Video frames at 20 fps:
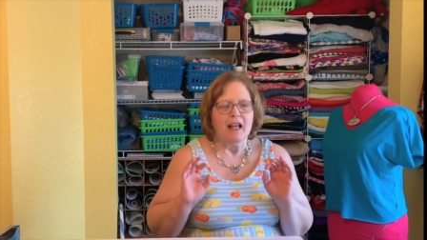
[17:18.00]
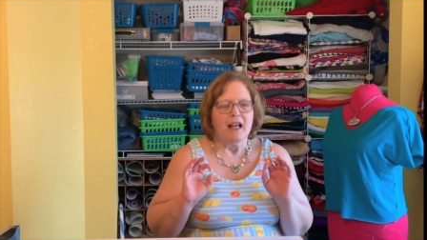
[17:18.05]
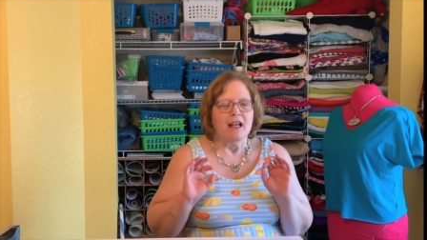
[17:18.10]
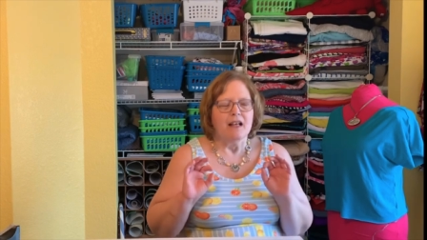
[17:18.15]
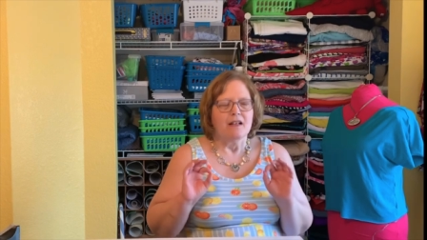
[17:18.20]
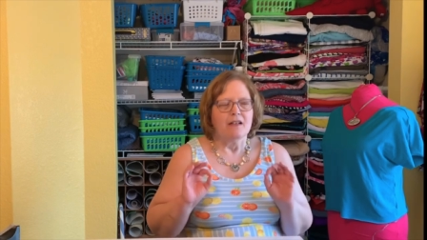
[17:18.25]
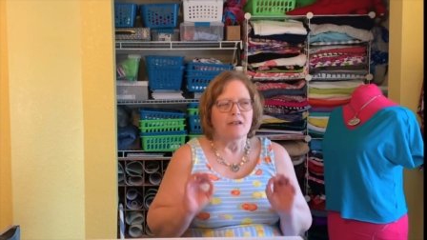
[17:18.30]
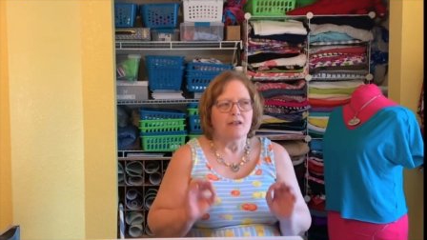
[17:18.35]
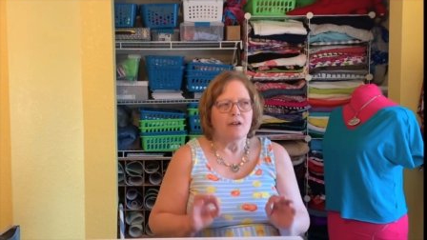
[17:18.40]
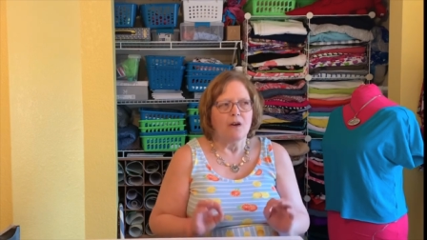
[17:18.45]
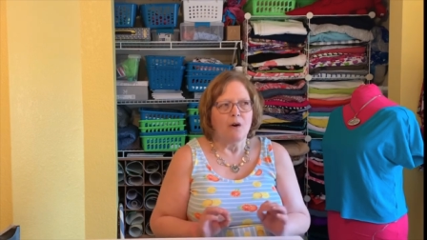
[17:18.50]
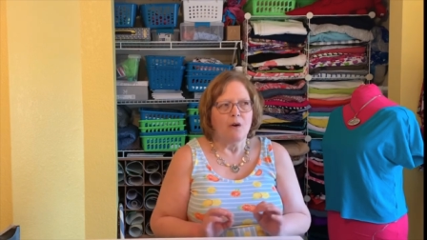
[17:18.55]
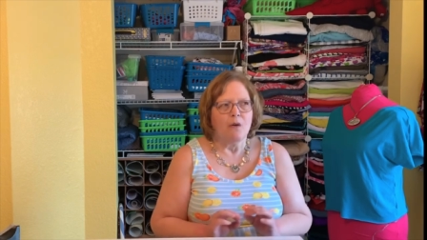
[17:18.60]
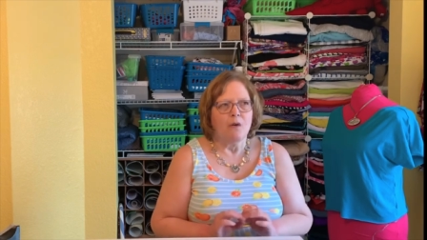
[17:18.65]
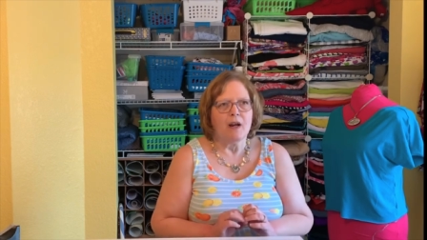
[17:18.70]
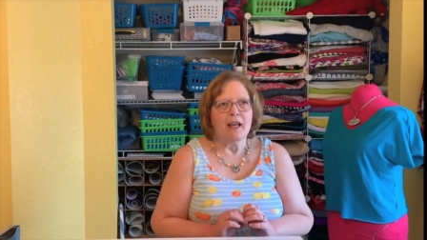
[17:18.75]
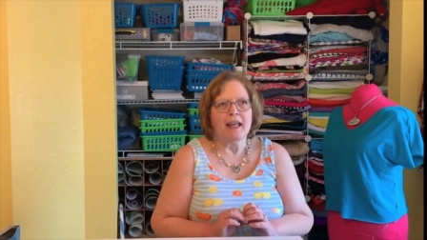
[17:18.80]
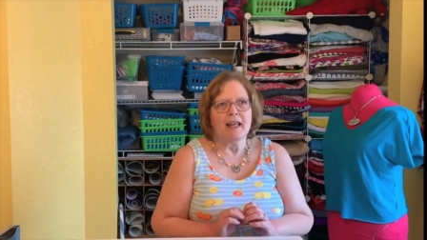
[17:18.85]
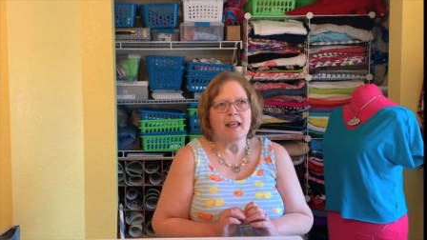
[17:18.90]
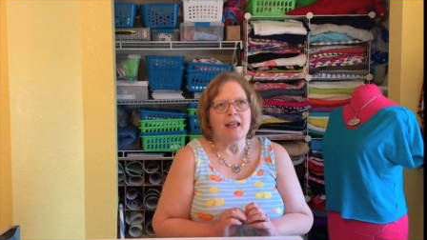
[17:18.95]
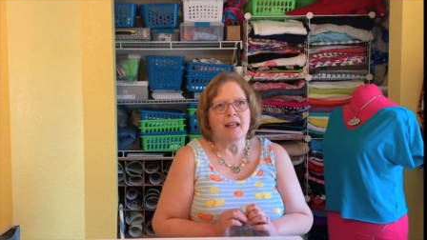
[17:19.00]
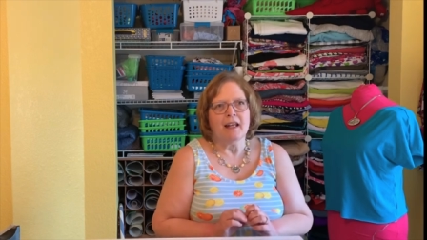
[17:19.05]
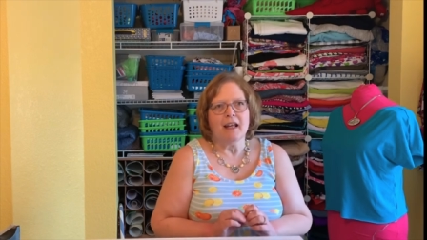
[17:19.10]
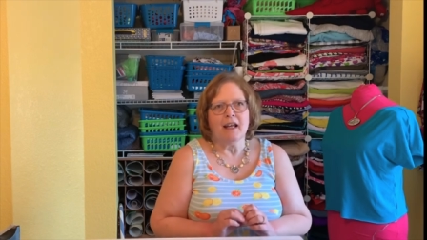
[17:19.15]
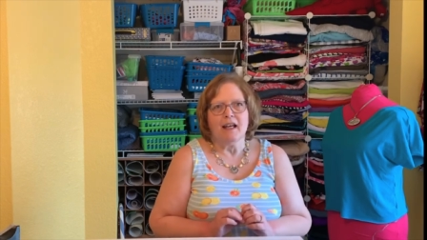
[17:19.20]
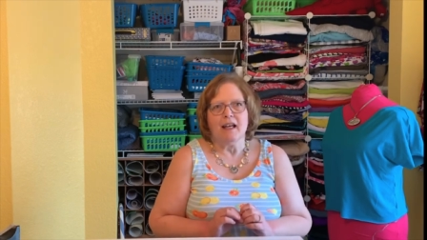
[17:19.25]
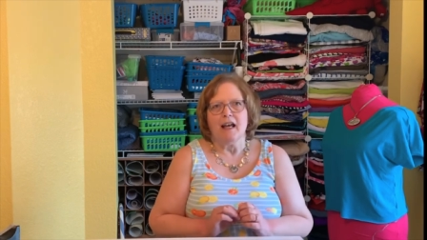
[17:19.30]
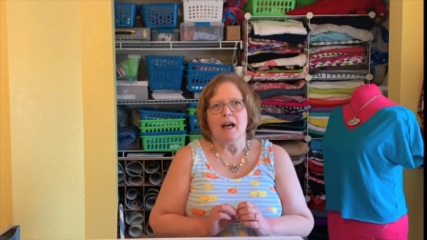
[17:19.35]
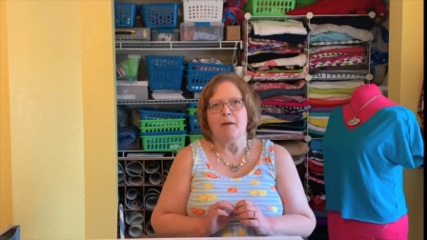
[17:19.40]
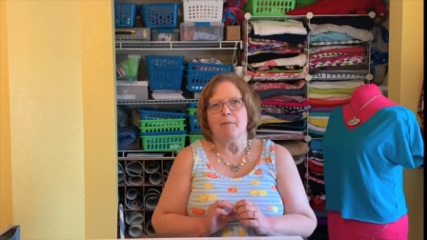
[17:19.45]
So in
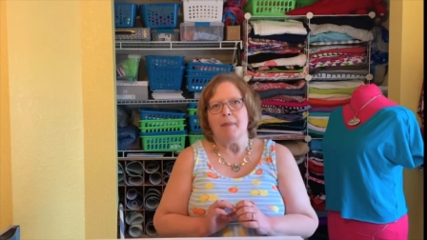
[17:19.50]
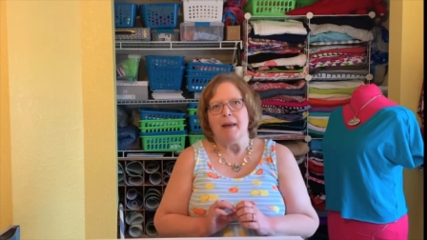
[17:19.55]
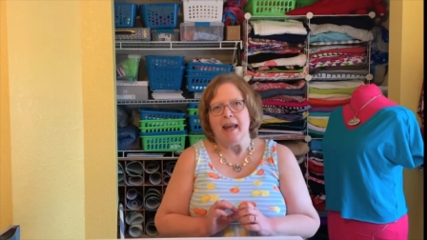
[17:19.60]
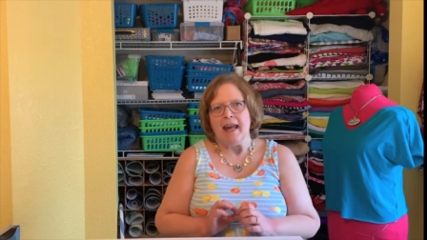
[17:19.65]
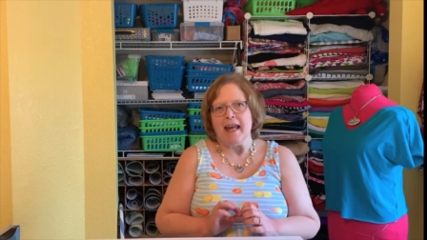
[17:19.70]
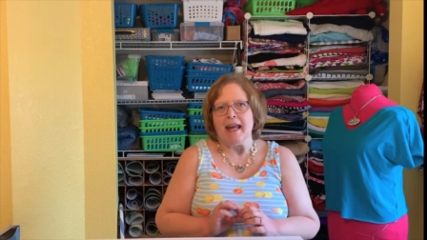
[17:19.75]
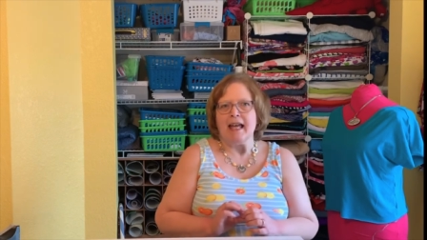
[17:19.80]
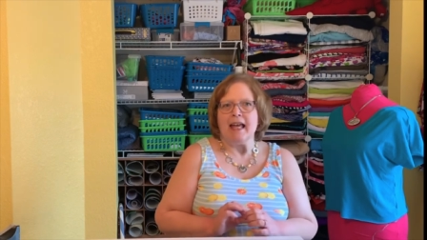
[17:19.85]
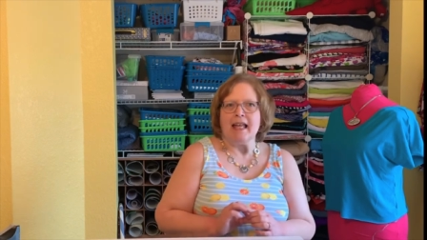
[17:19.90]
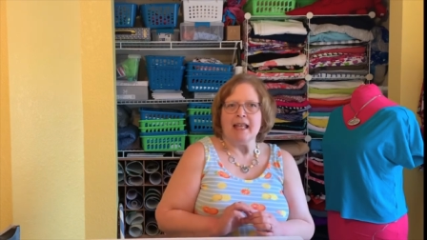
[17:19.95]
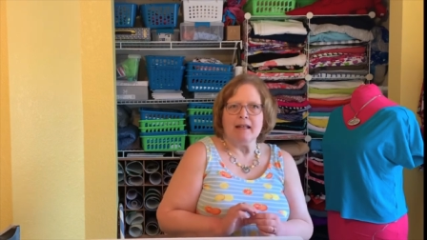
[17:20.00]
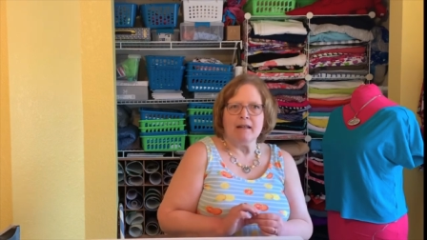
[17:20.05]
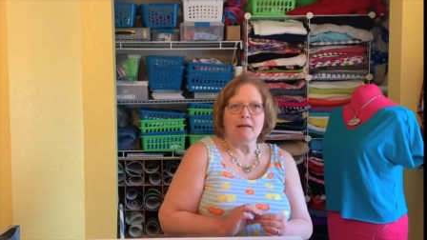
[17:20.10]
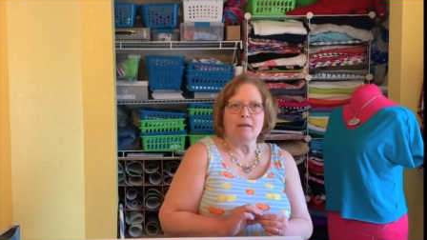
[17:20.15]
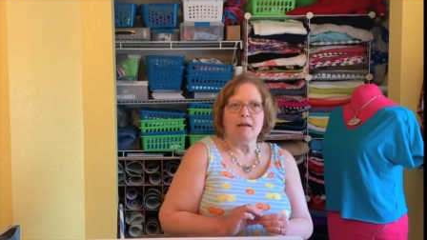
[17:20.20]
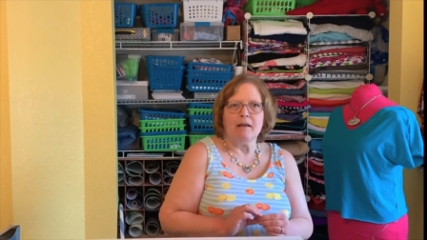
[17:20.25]
a pant